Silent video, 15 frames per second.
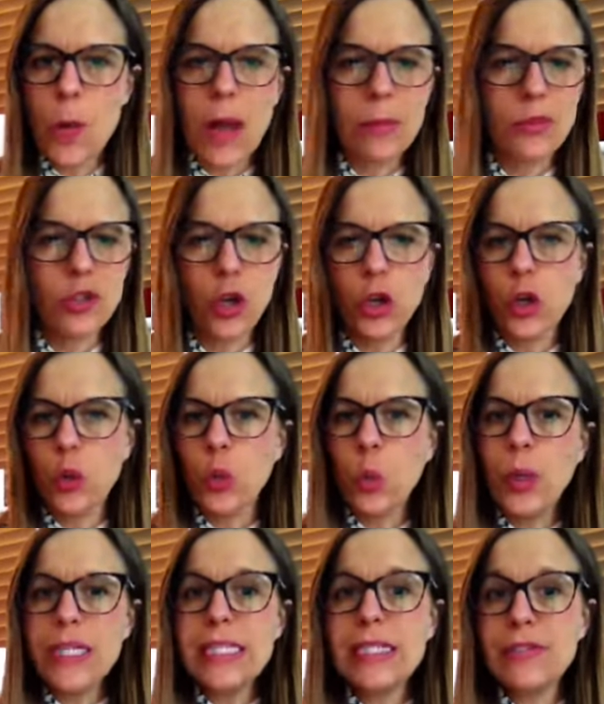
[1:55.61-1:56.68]
I'm sure you
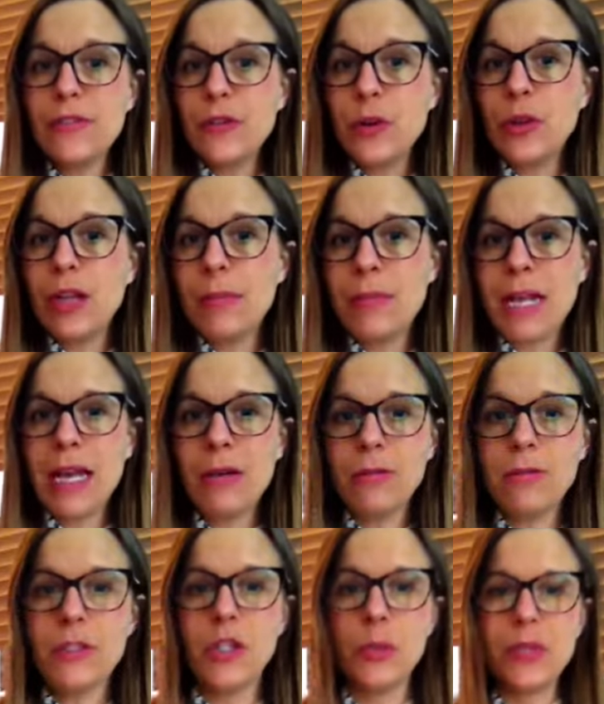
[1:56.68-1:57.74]
whizzed through them now.
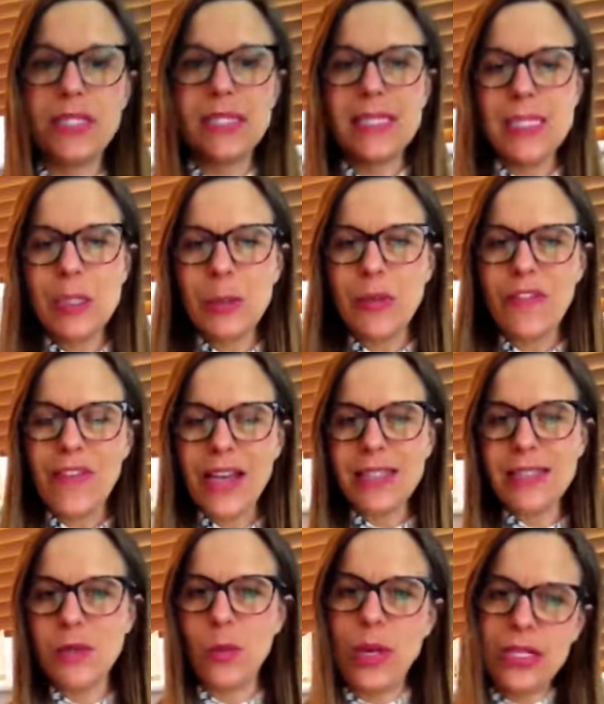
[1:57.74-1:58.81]
You'll be super
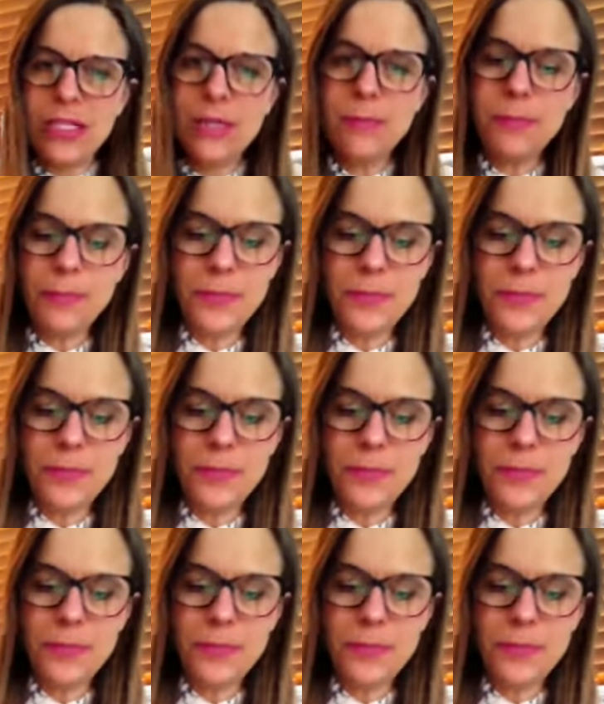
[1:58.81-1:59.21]
fast, well done.